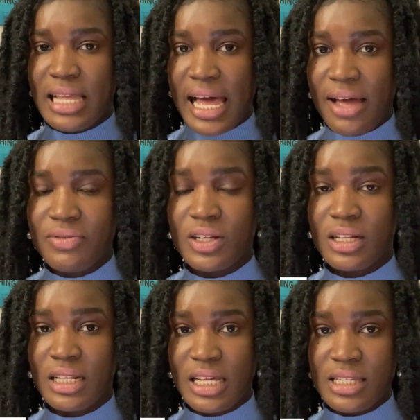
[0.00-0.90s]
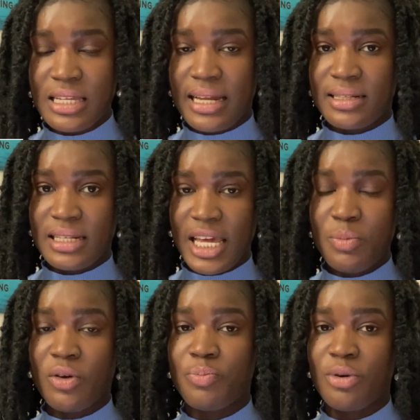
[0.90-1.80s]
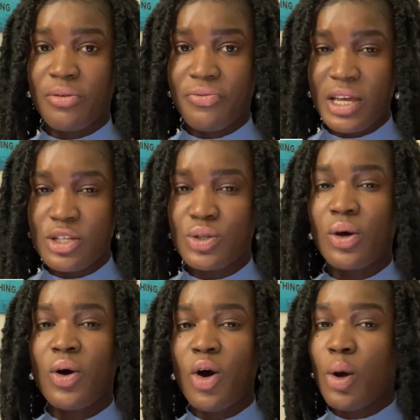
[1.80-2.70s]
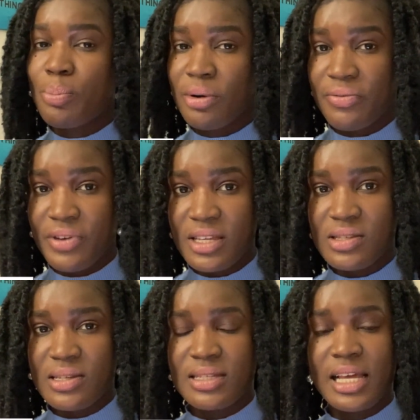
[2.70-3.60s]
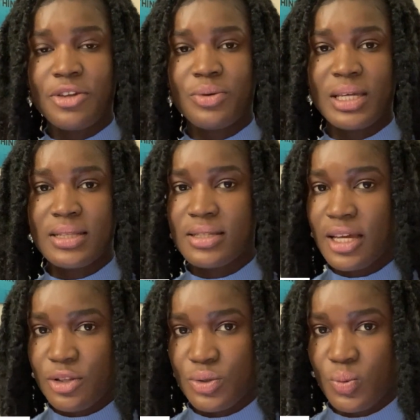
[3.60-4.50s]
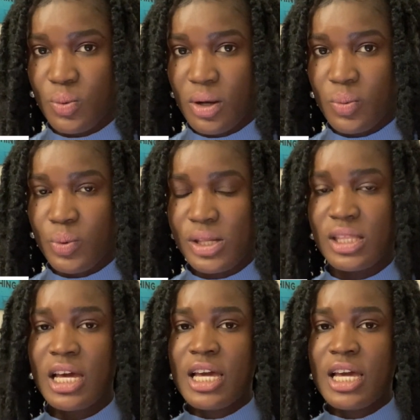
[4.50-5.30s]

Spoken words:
have a list and name of professor or professors that you intend to work with.